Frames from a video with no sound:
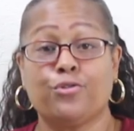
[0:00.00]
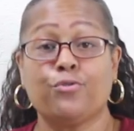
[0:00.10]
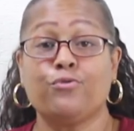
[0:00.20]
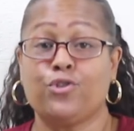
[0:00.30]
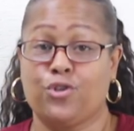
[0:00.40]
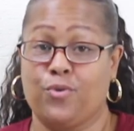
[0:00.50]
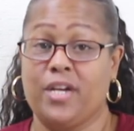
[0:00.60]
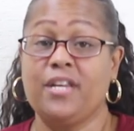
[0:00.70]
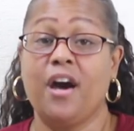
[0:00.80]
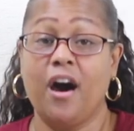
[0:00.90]
to
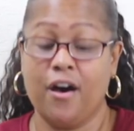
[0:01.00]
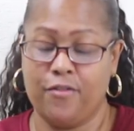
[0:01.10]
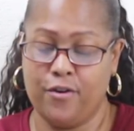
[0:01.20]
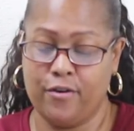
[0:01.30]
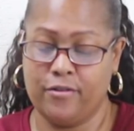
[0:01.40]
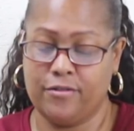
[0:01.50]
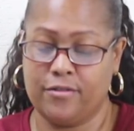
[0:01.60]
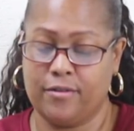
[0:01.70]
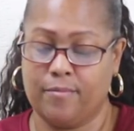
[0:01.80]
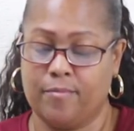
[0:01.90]
treat
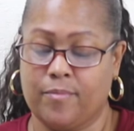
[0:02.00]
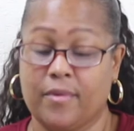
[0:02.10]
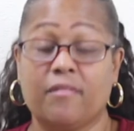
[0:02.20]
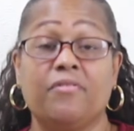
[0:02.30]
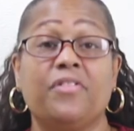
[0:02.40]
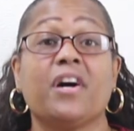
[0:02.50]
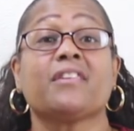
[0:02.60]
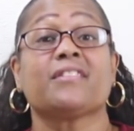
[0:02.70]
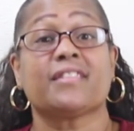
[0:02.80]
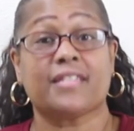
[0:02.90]
others
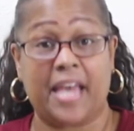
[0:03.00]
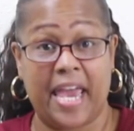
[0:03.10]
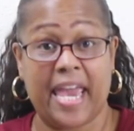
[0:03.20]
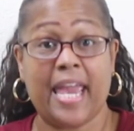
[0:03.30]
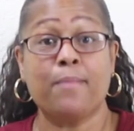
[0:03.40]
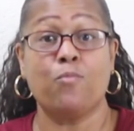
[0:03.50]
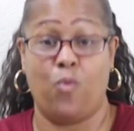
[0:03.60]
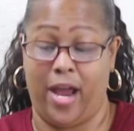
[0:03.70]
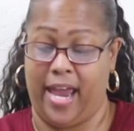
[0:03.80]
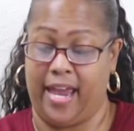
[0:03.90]
the same
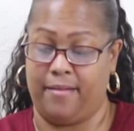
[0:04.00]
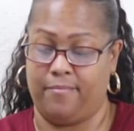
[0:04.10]
way